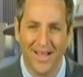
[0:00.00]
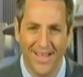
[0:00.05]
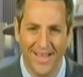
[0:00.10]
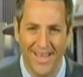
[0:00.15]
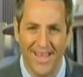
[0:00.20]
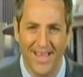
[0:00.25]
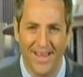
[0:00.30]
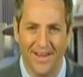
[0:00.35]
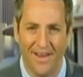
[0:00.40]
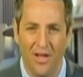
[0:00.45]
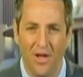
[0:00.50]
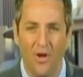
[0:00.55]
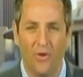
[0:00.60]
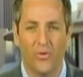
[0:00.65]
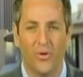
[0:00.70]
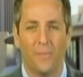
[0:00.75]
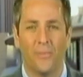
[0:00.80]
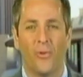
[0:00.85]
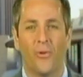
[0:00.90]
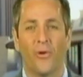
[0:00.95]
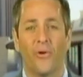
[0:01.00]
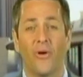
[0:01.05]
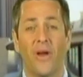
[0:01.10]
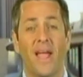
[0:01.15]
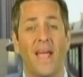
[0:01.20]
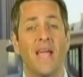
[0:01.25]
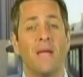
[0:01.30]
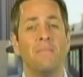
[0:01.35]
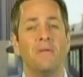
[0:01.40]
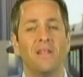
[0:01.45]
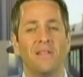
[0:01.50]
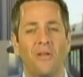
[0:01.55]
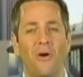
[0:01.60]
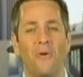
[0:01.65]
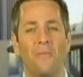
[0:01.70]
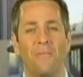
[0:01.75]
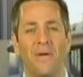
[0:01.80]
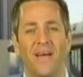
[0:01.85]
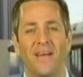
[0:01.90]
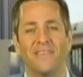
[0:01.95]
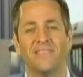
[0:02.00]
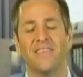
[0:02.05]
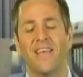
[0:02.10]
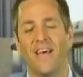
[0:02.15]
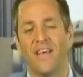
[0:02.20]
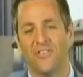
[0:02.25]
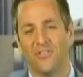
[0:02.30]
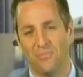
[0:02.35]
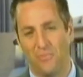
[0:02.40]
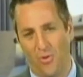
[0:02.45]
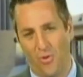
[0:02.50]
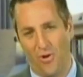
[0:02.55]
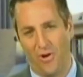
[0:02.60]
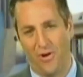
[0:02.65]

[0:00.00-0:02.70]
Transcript: again. Reporter Amy Lopez has more.